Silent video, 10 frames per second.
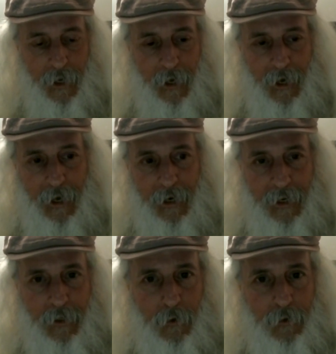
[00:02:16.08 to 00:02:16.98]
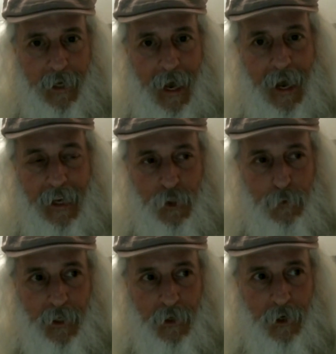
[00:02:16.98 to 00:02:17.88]
and i know the age
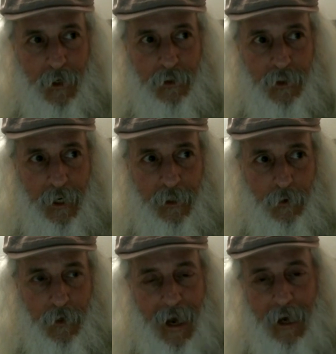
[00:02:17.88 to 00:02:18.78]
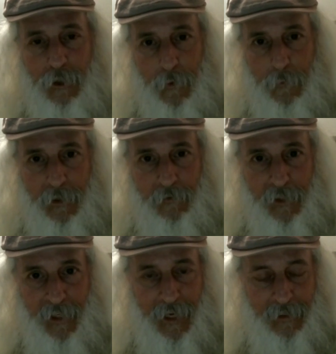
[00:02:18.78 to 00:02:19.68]
because i know the house we were
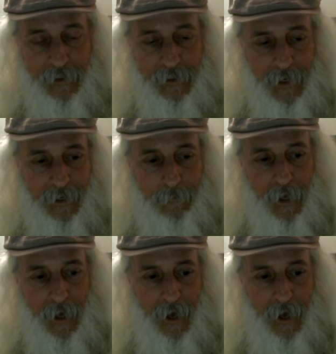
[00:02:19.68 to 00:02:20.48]
living in at the time